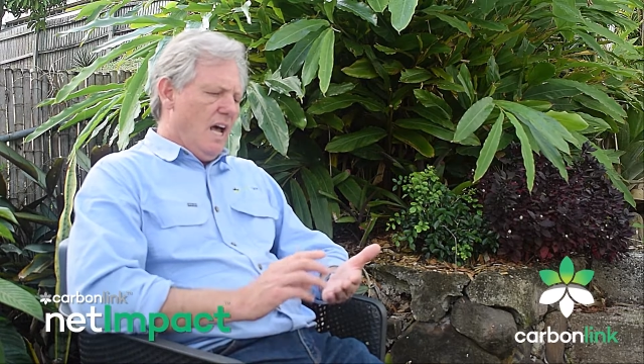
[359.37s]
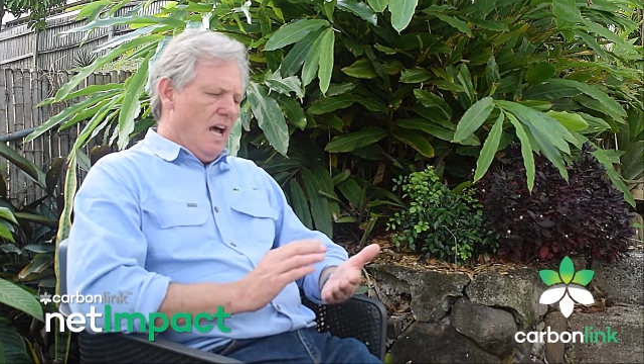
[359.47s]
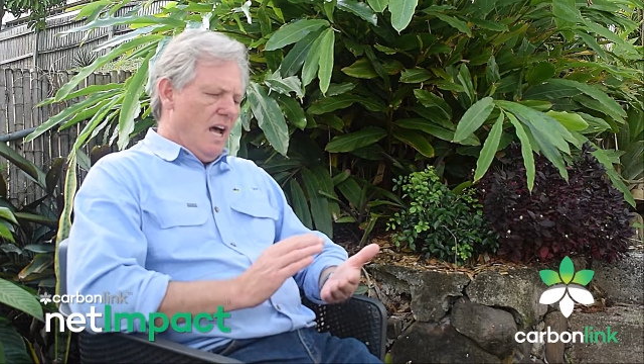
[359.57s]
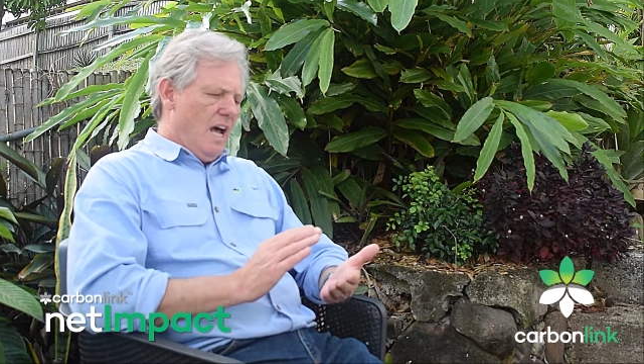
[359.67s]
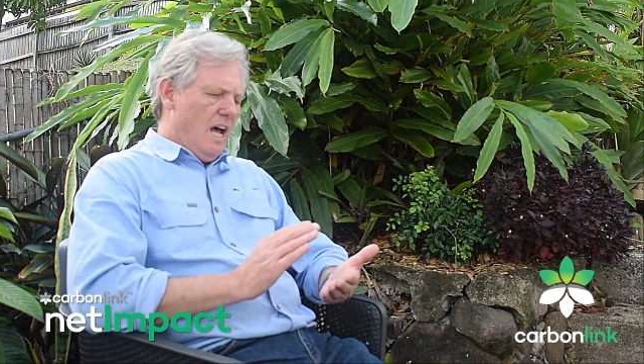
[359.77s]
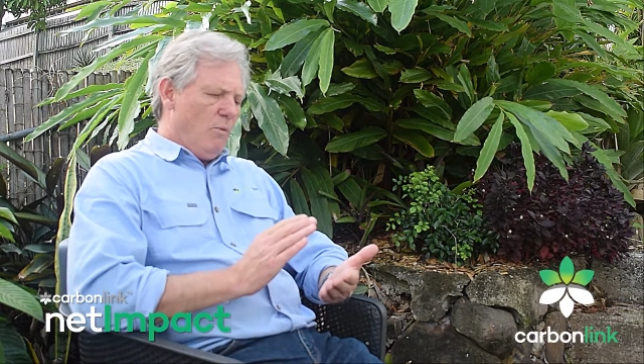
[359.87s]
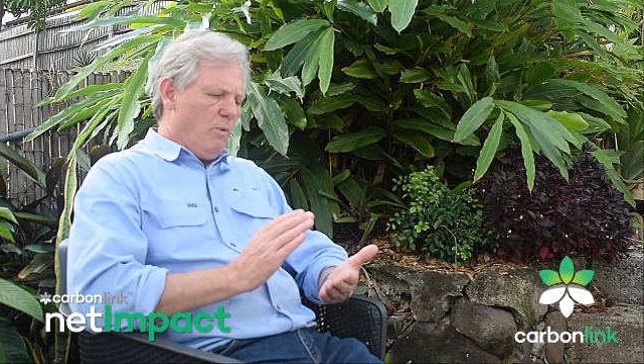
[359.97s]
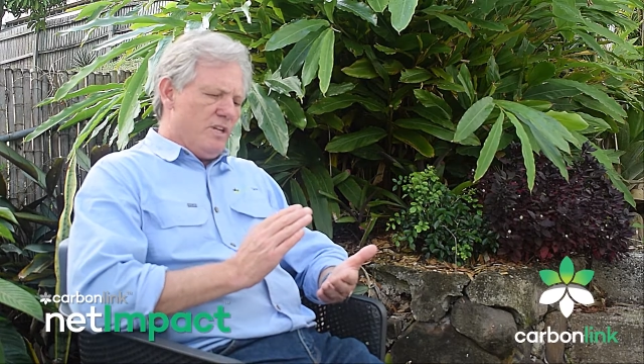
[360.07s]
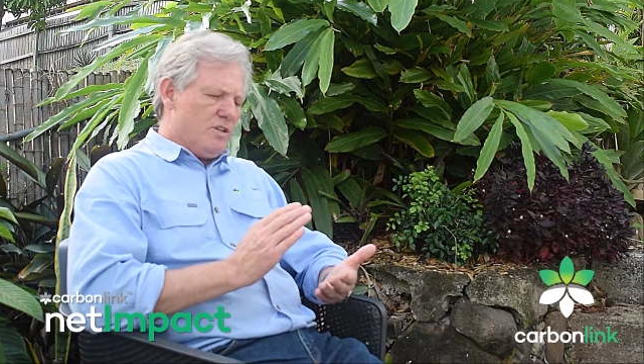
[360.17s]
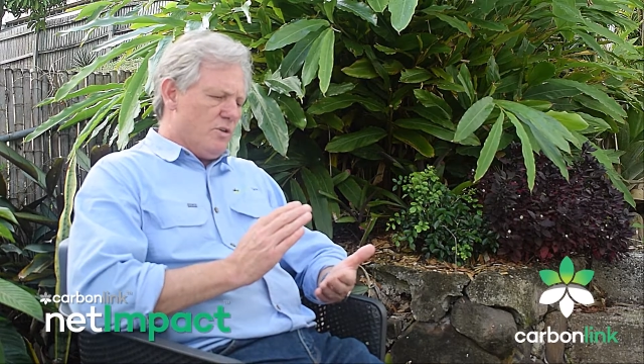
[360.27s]
Uh, we
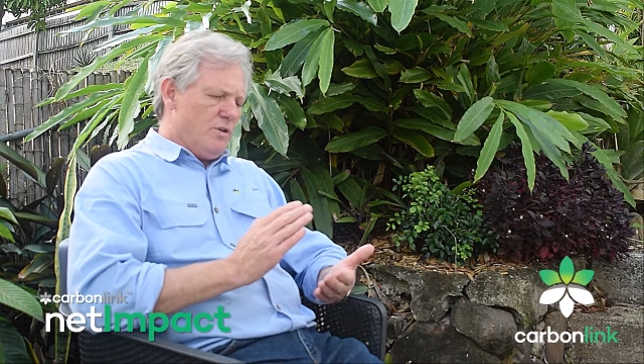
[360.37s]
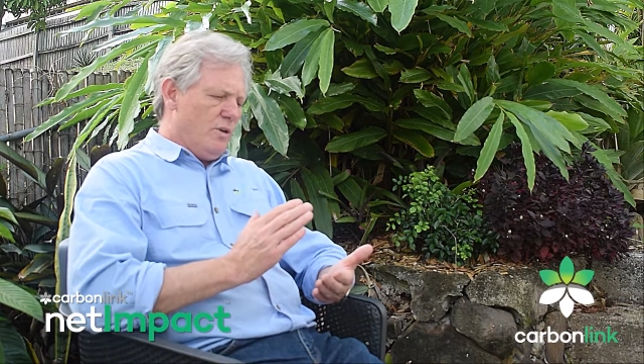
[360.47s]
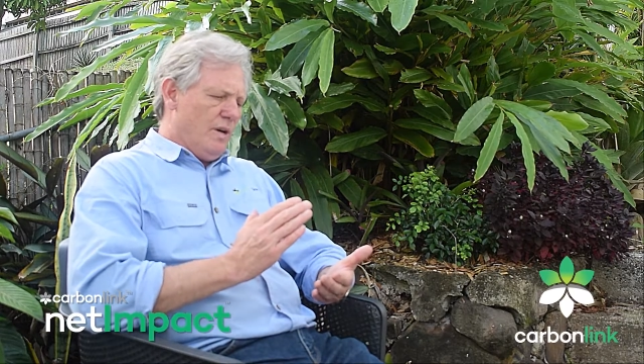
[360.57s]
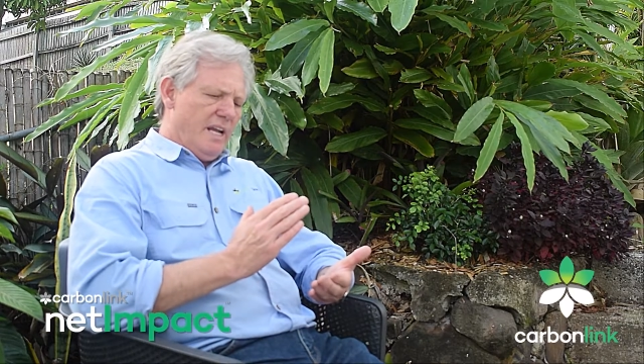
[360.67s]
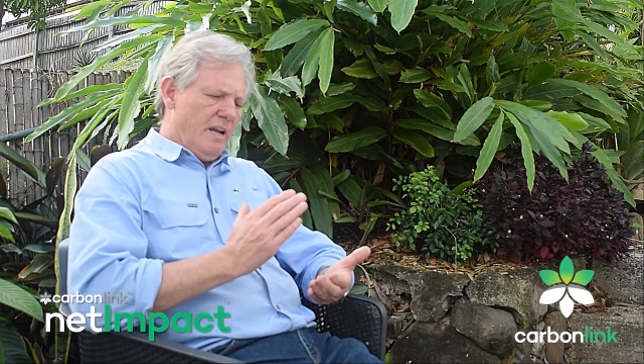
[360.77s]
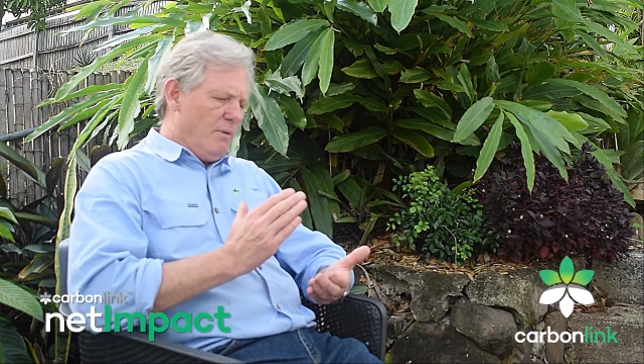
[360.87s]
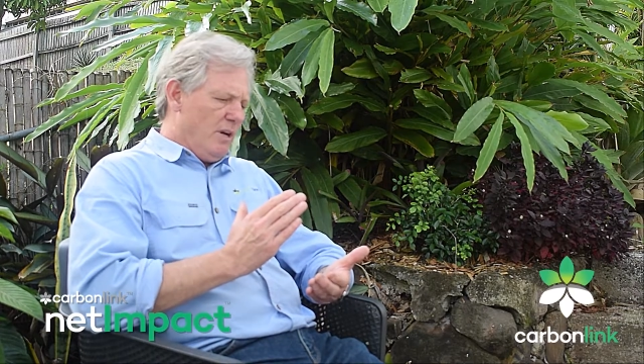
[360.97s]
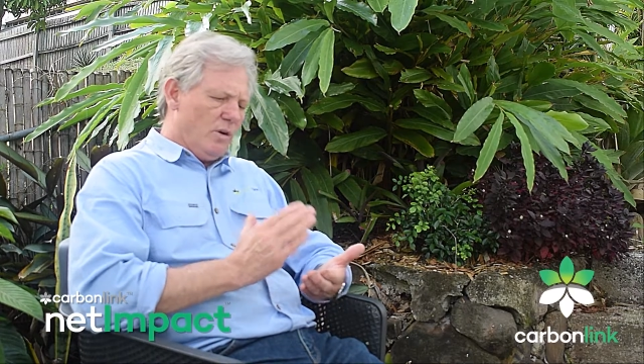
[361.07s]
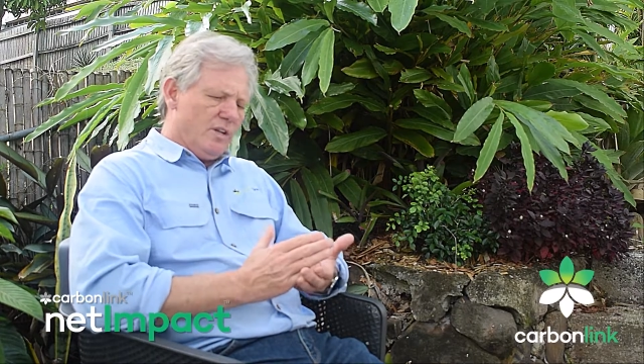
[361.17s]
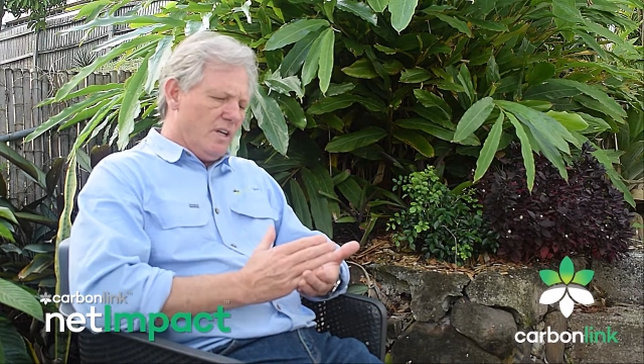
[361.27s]
do we
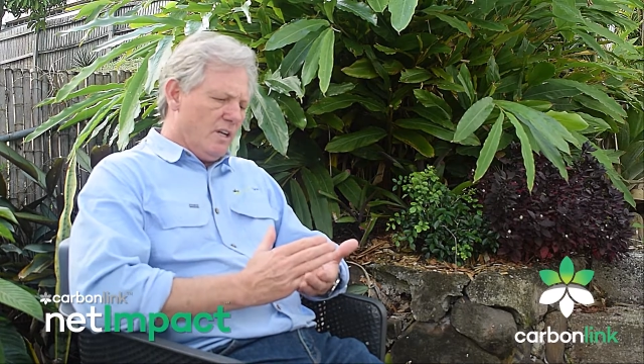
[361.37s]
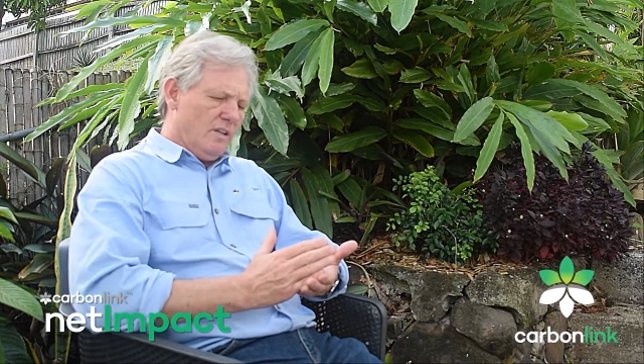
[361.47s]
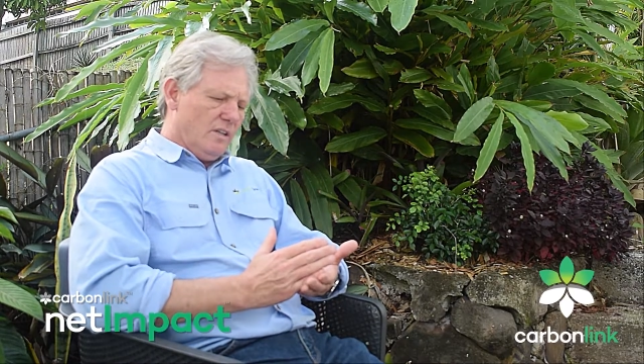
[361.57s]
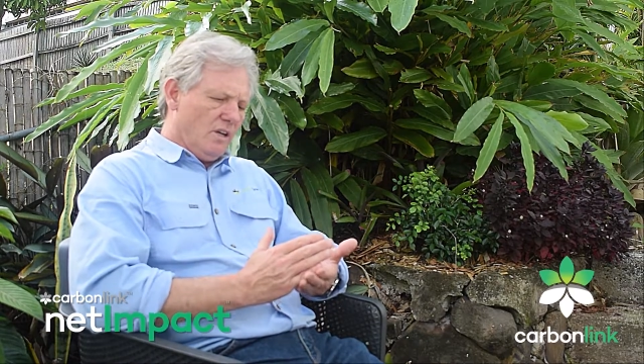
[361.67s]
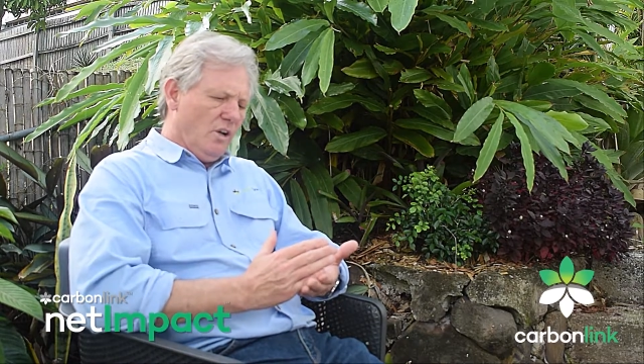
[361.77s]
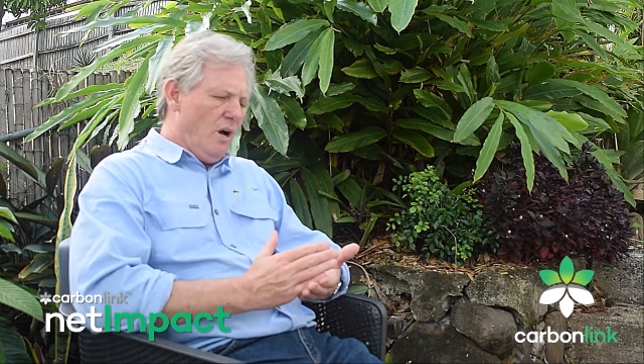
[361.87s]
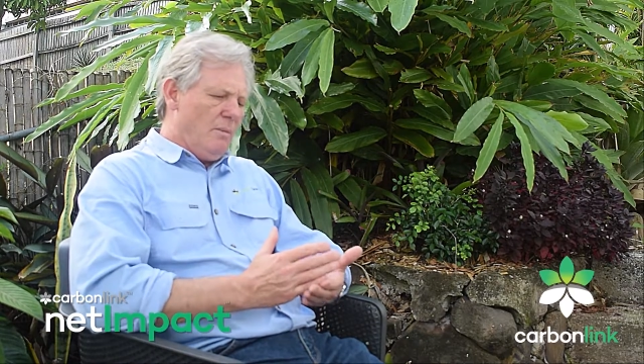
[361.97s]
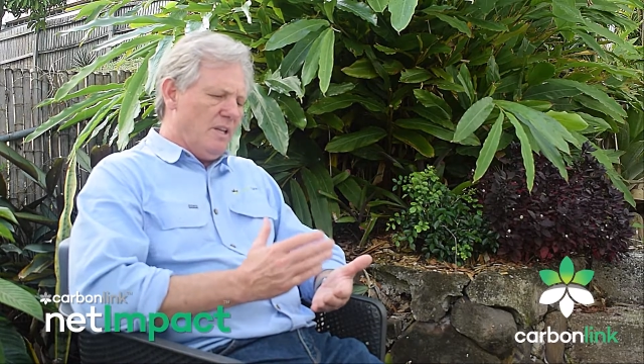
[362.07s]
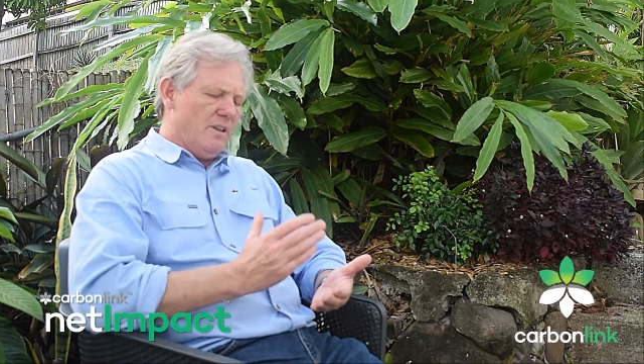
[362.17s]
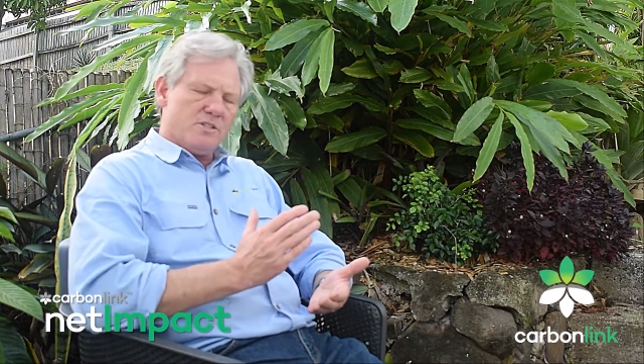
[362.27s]
look at the, the
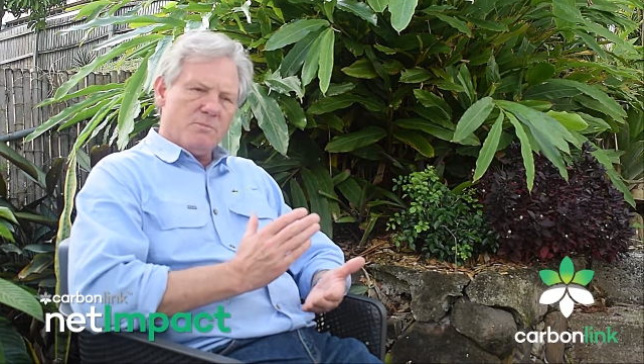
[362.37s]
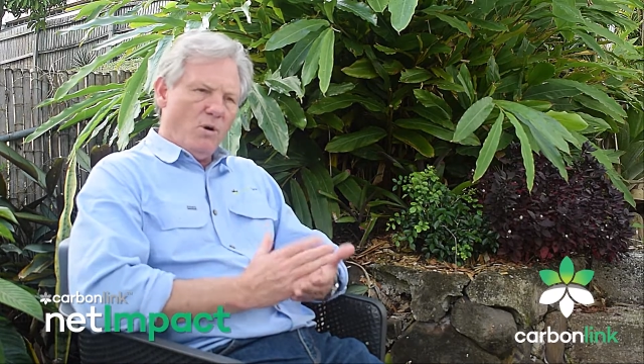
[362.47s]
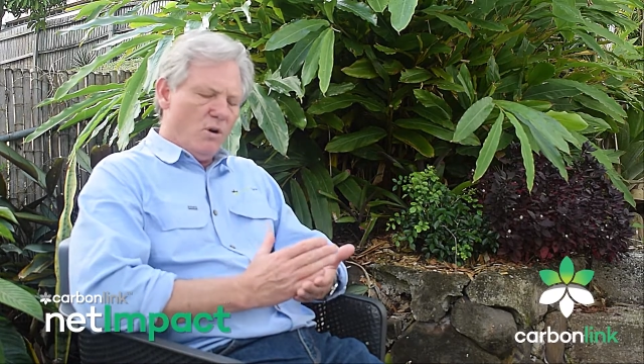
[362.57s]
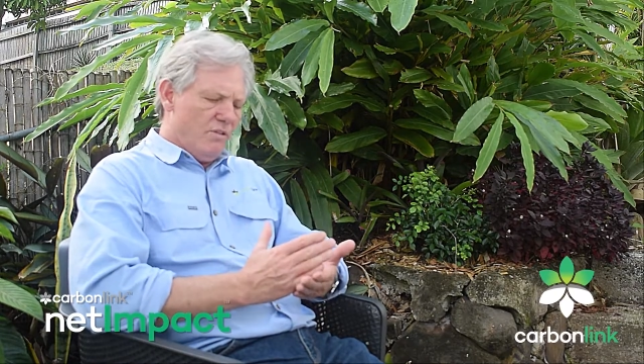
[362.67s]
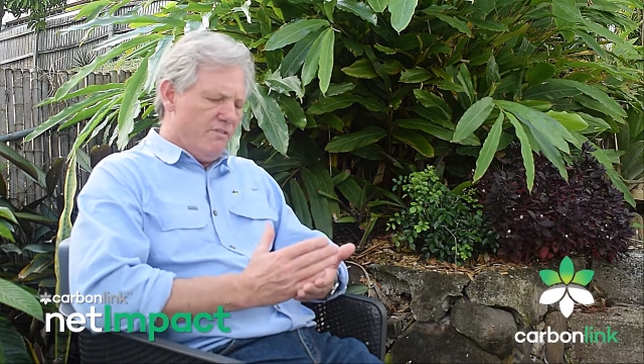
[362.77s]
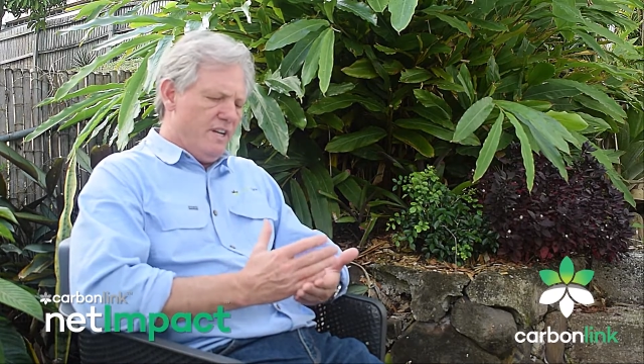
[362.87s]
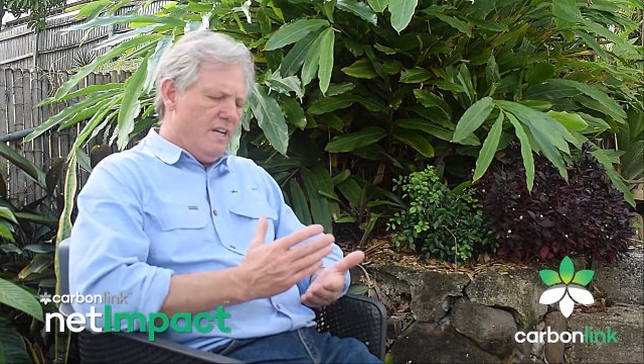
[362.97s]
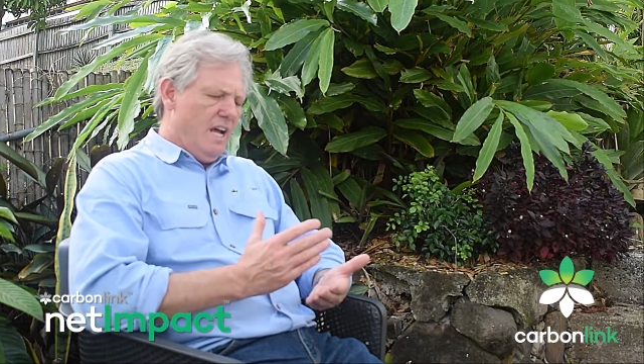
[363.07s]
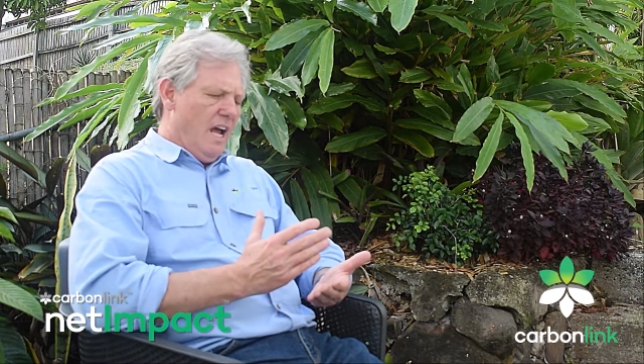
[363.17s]
climate, the topography.